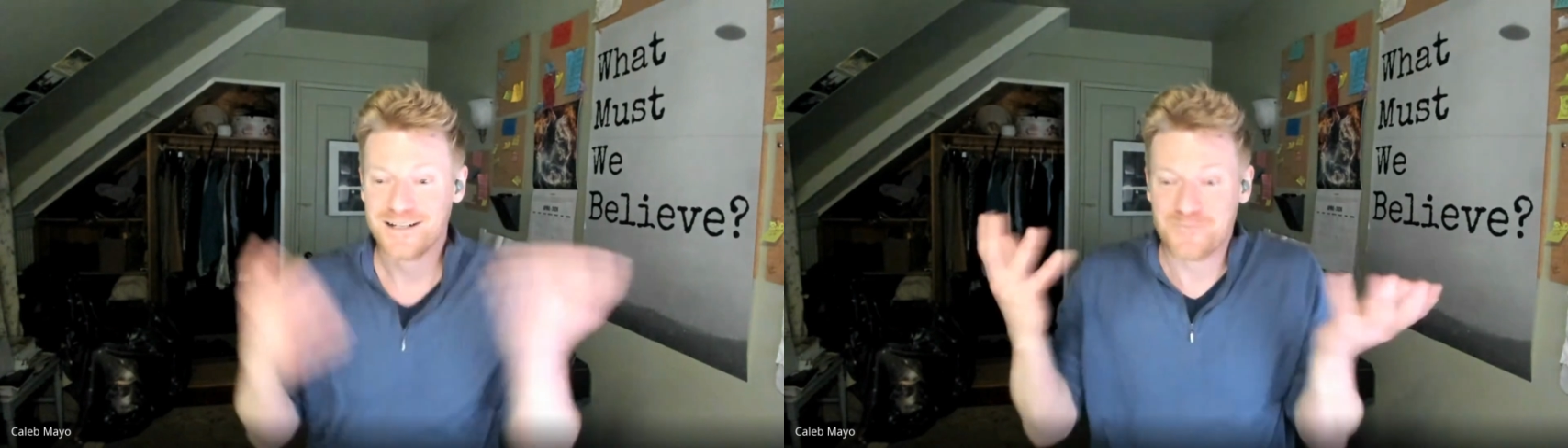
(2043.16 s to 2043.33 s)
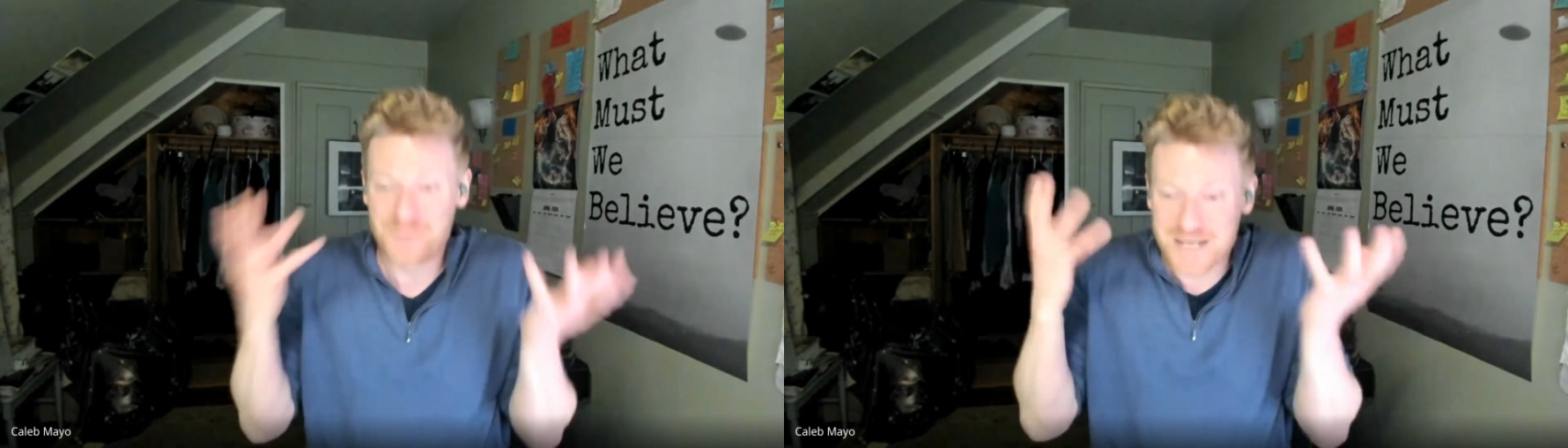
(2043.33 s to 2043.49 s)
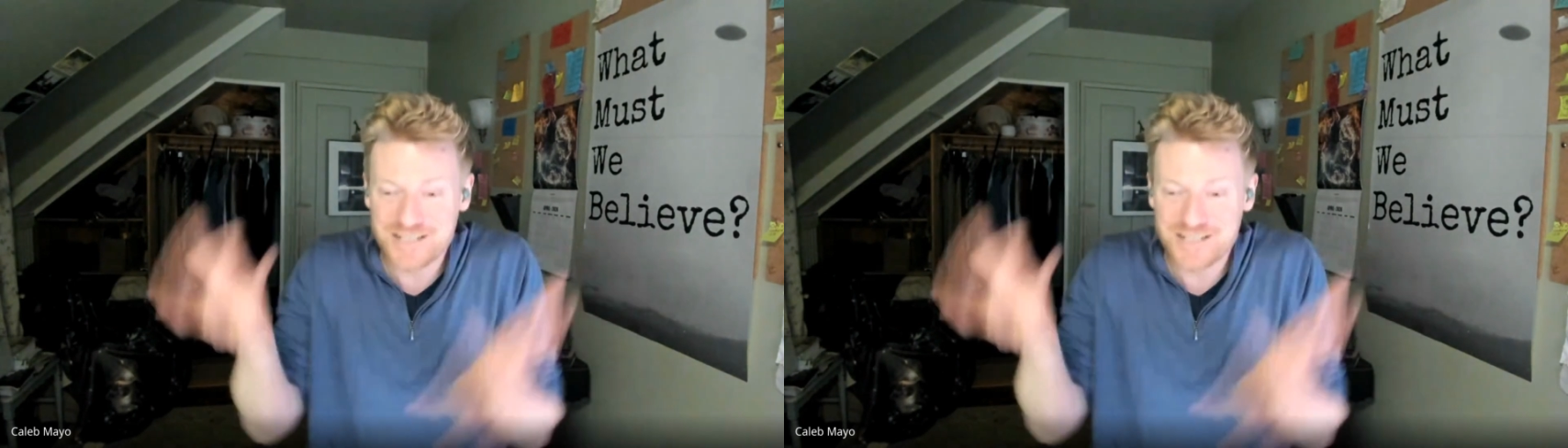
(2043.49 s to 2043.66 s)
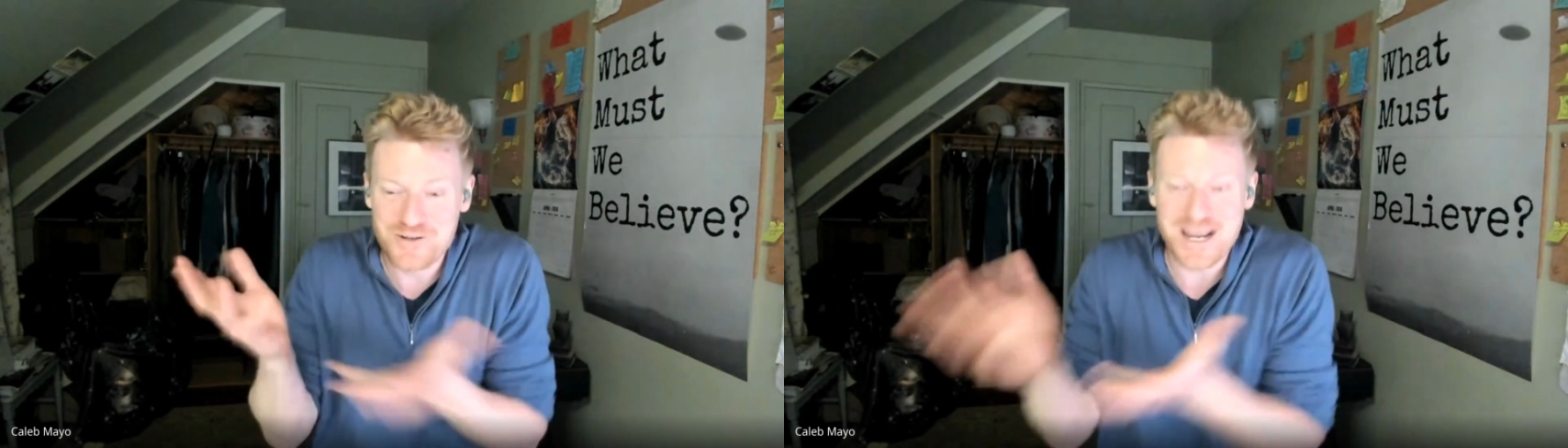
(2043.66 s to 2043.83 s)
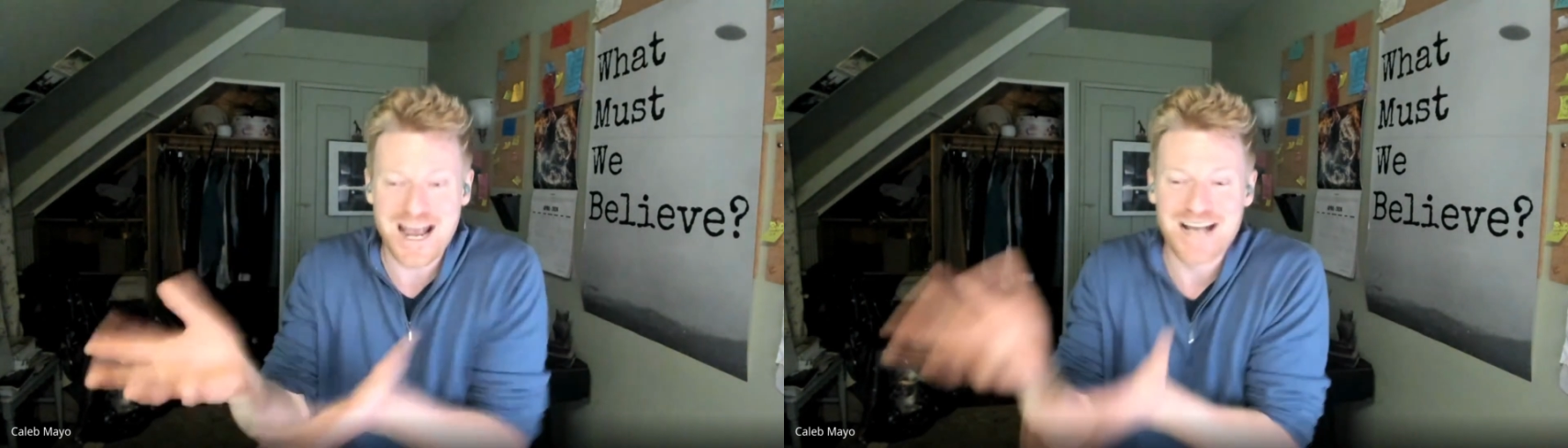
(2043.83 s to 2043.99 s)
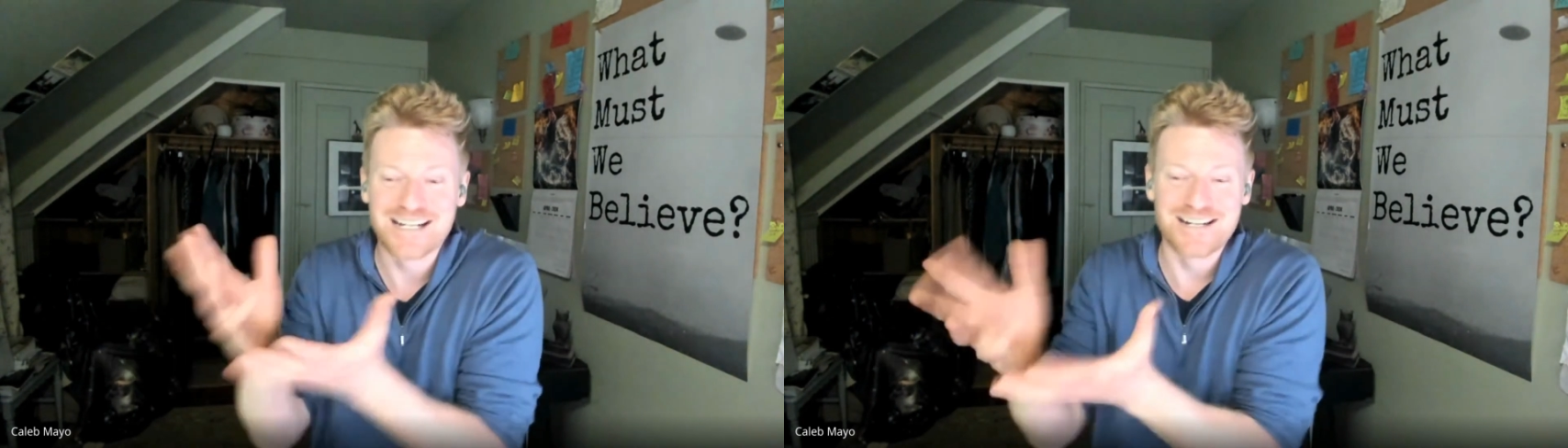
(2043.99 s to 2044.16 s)
because you
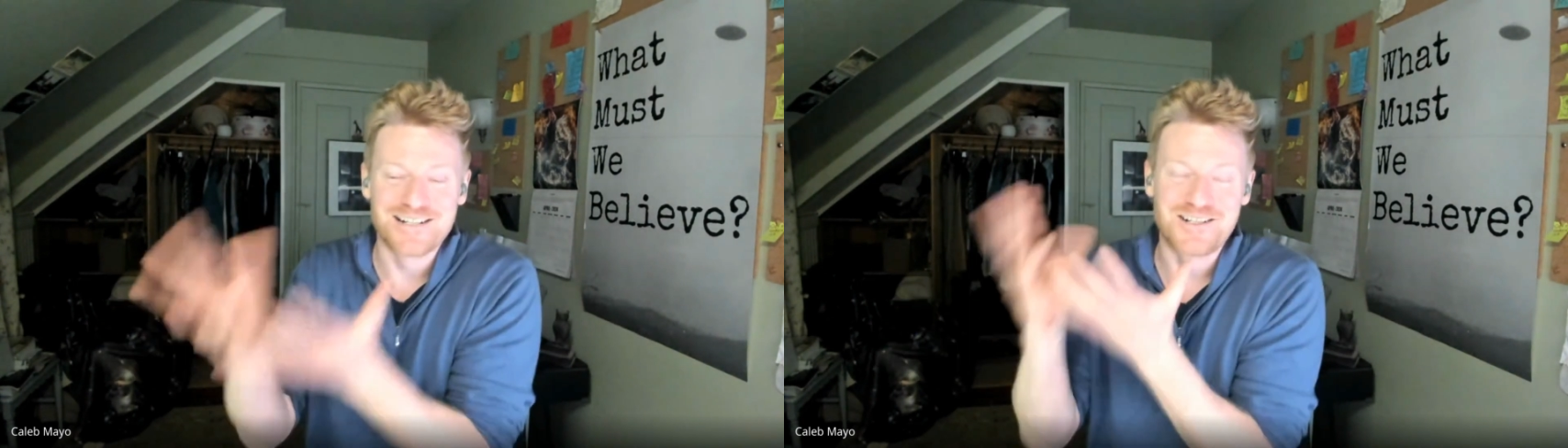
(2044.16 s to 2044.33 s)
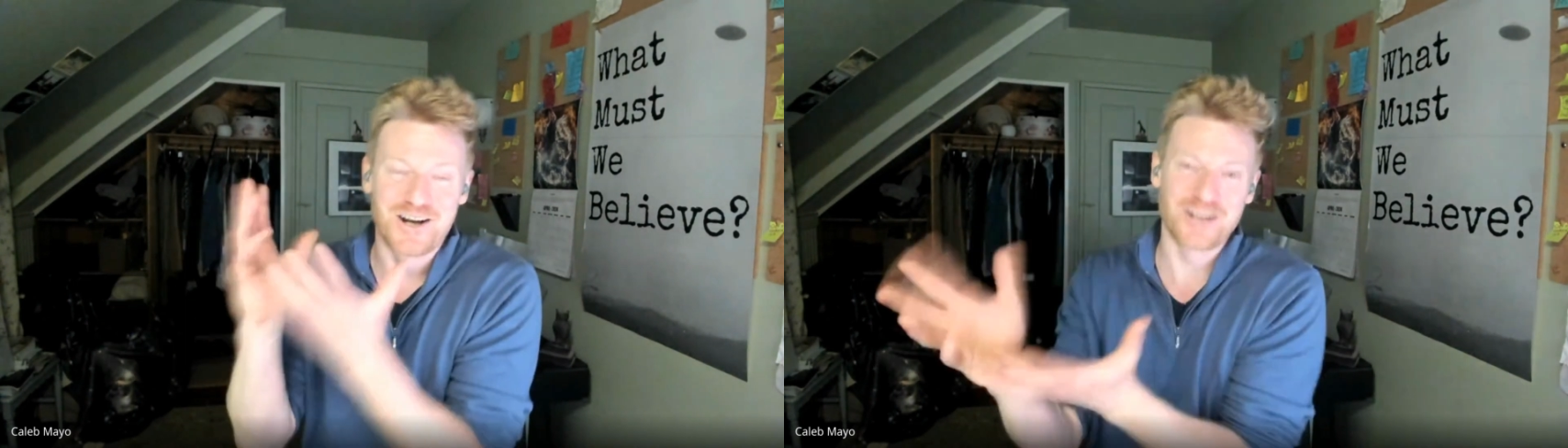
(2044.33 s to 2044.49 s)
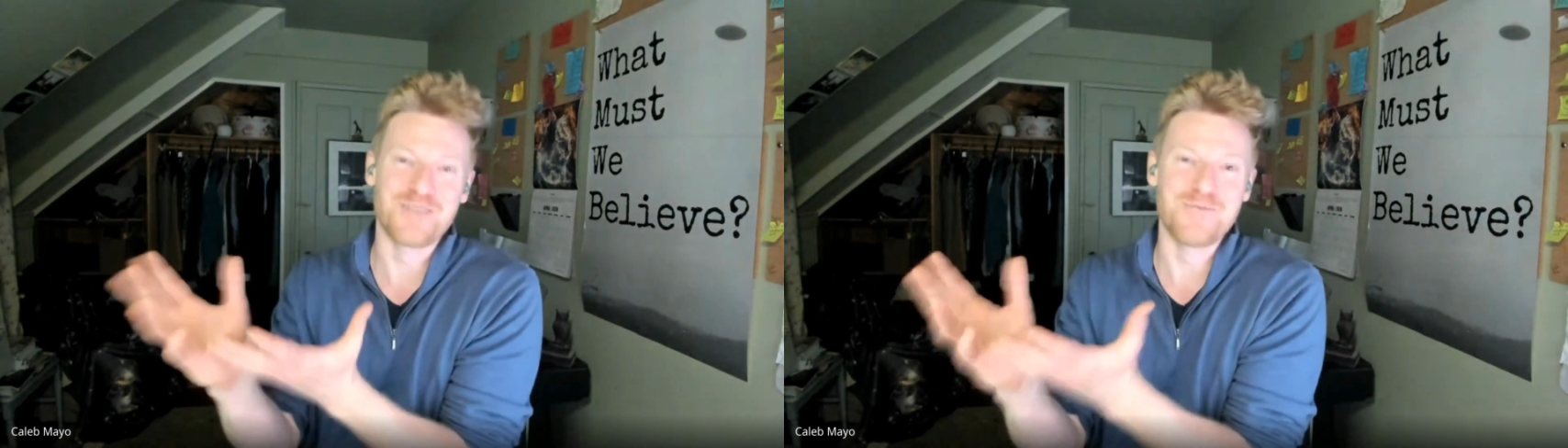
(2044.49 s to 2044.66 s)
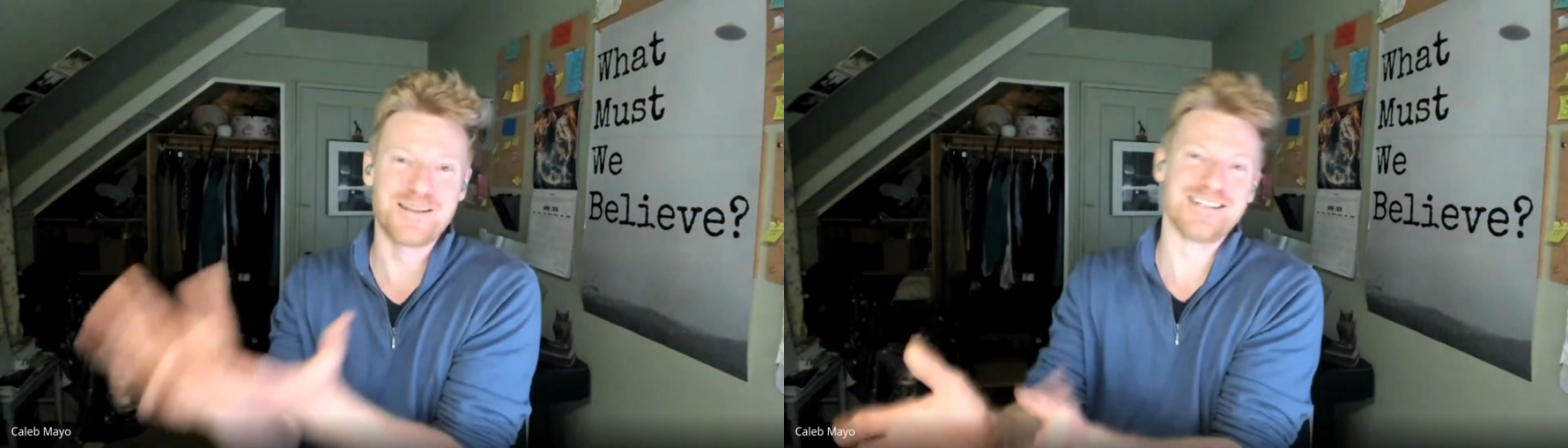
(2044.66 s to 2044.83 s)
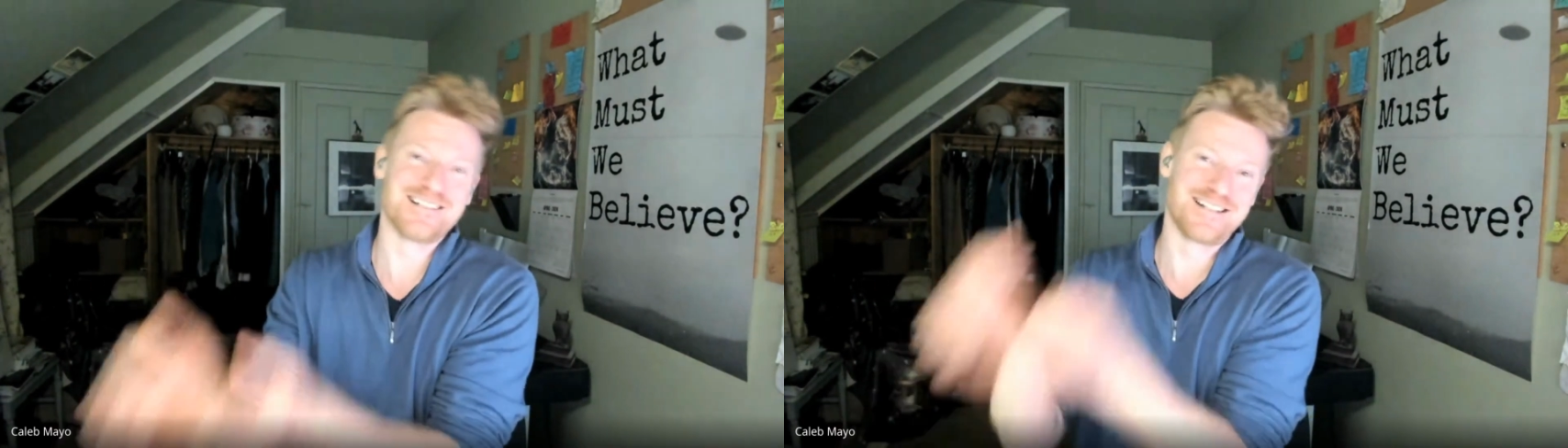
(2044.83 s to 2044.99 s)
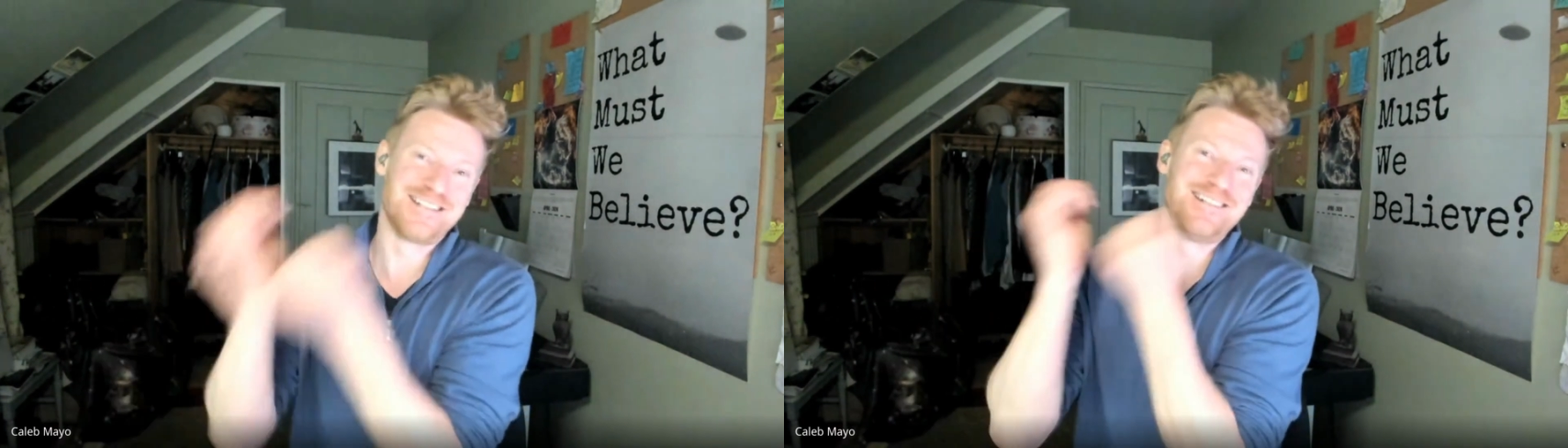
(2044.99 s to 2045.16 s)
can't get a document
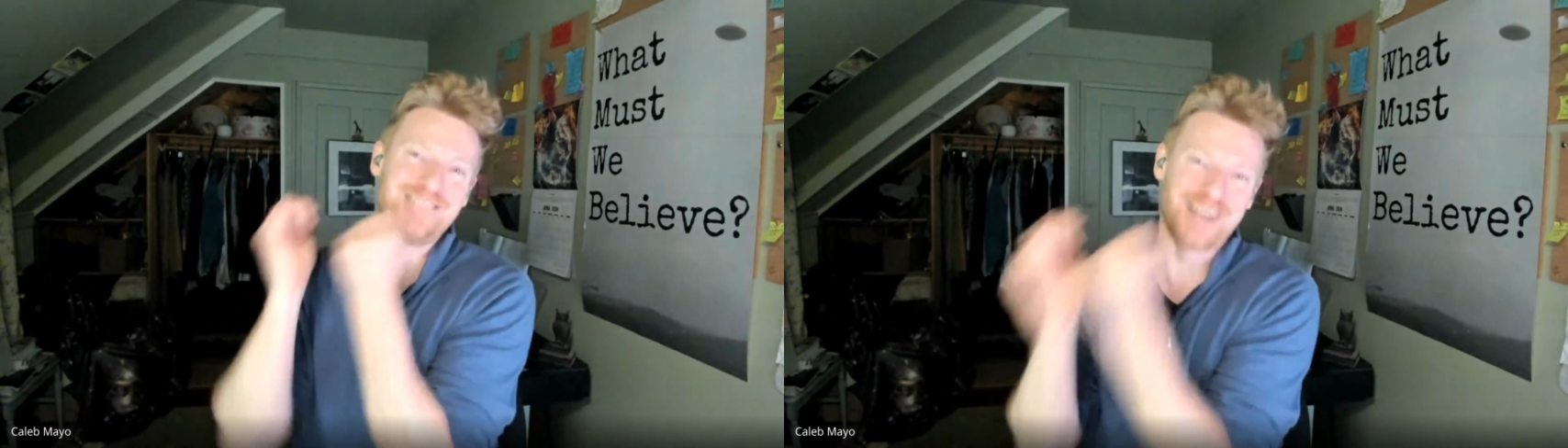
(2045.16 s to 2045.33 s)
that just